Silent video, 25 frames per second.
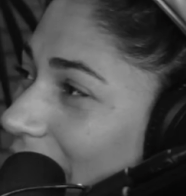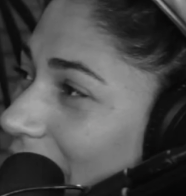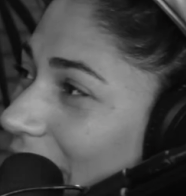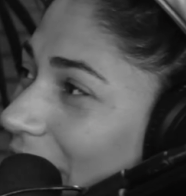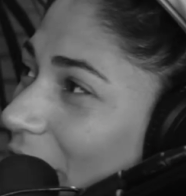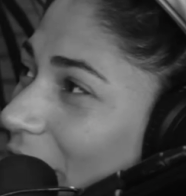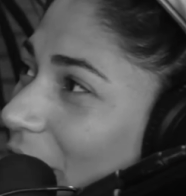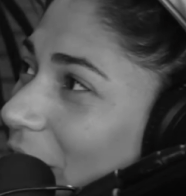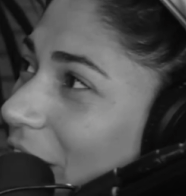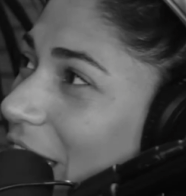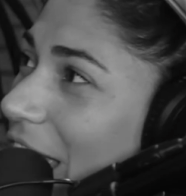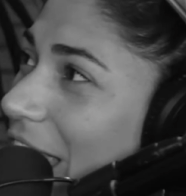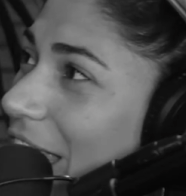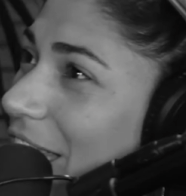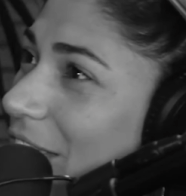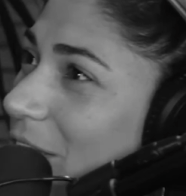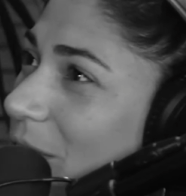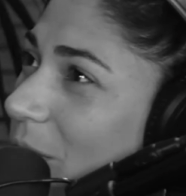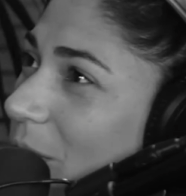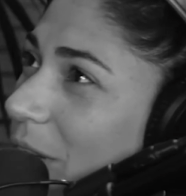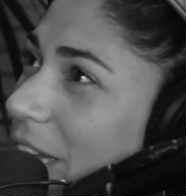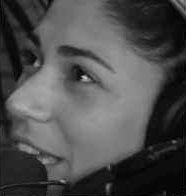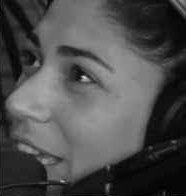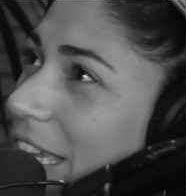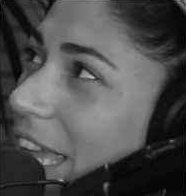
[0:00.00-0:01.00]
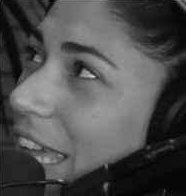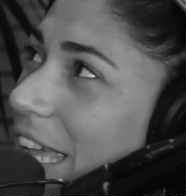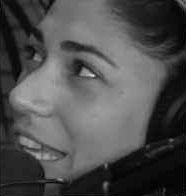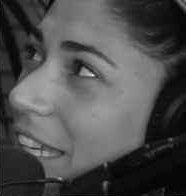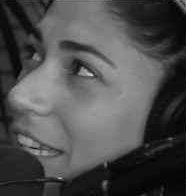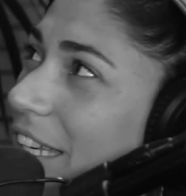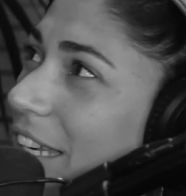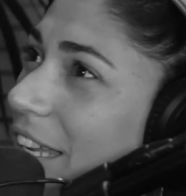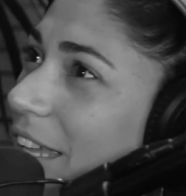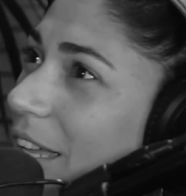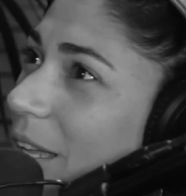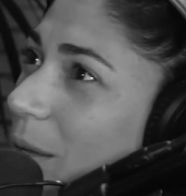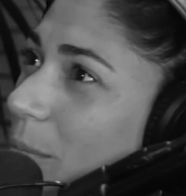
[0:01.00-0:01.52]
Well, okay, so I
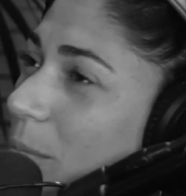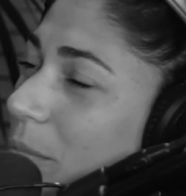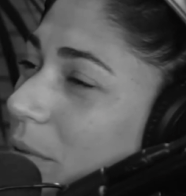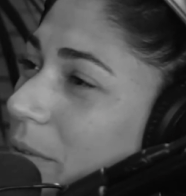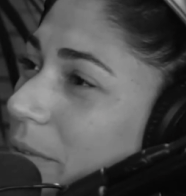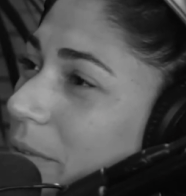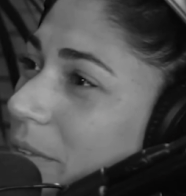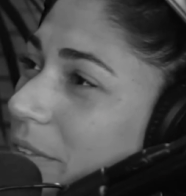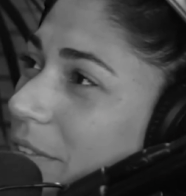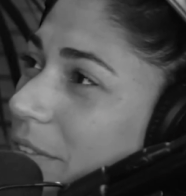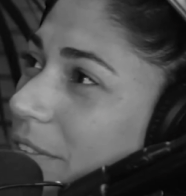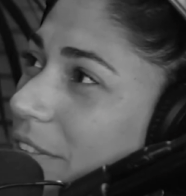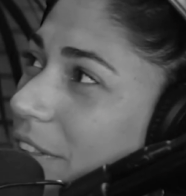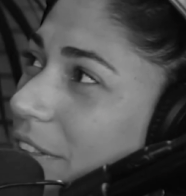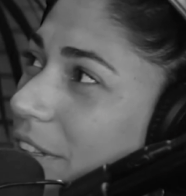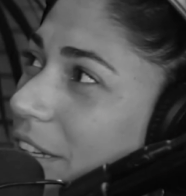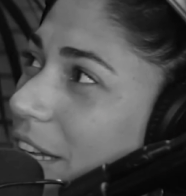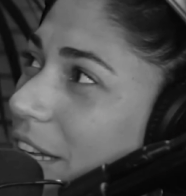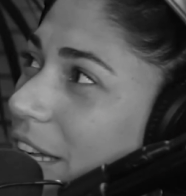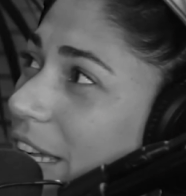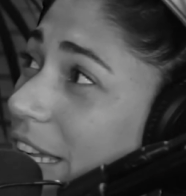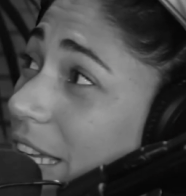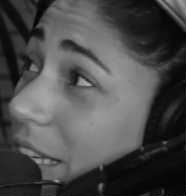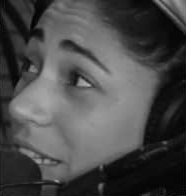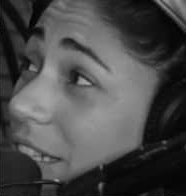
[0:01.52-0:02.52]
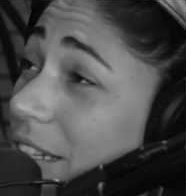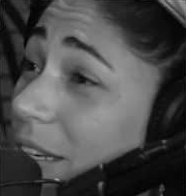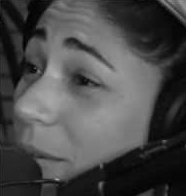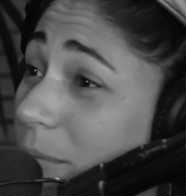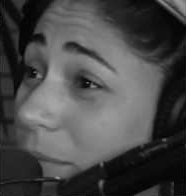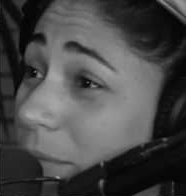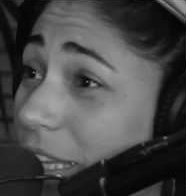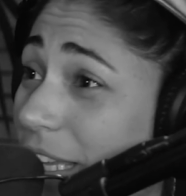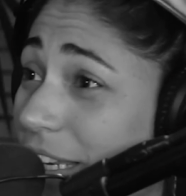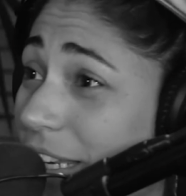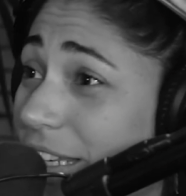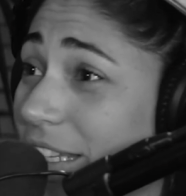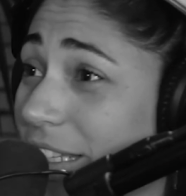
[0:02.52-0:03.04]
ended up
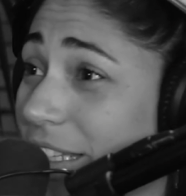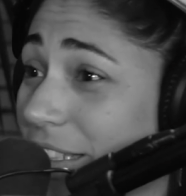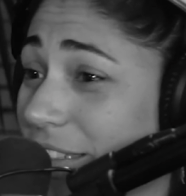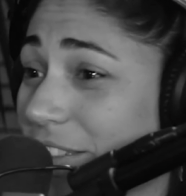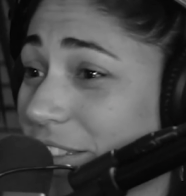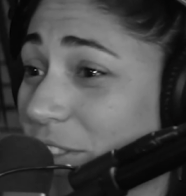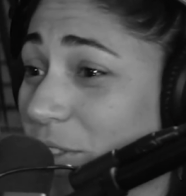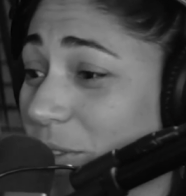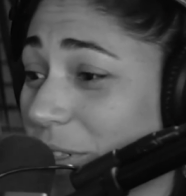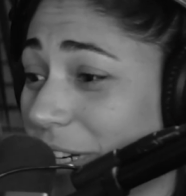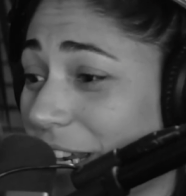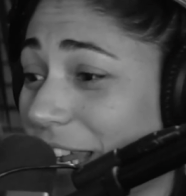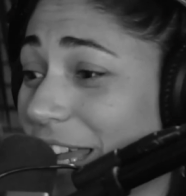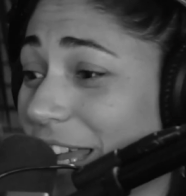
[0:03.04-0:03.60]
getting to